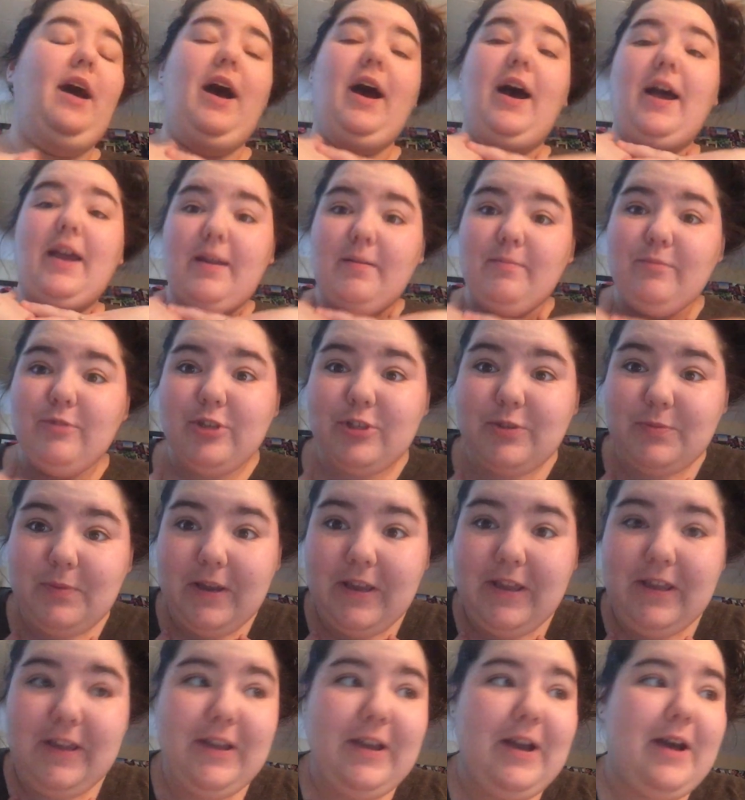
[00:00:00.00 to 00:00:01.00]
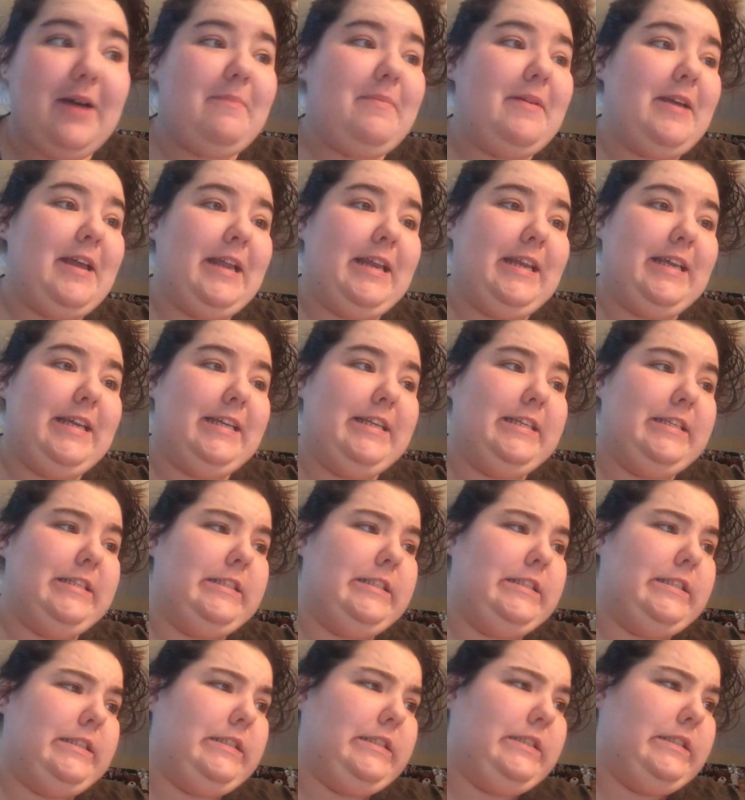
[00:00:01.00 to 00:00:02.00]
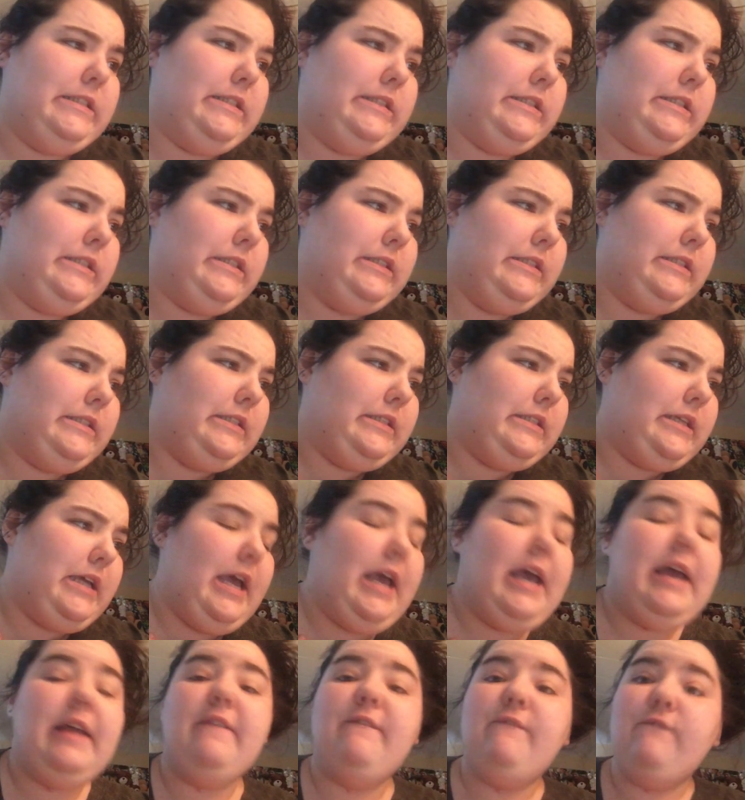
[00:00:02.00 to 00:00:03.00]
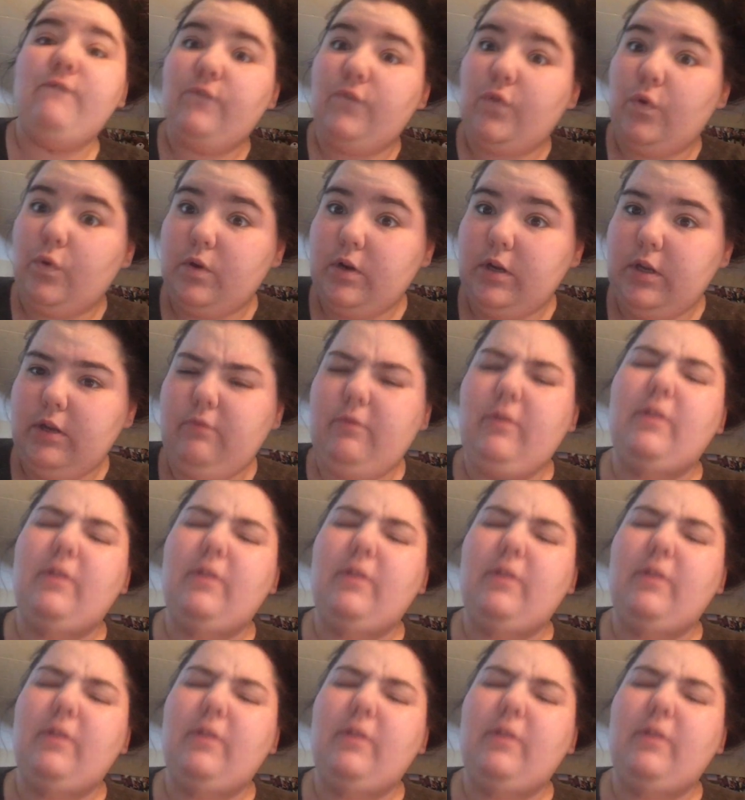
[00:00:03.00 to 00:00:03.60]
I am just waking up. It is 10:40.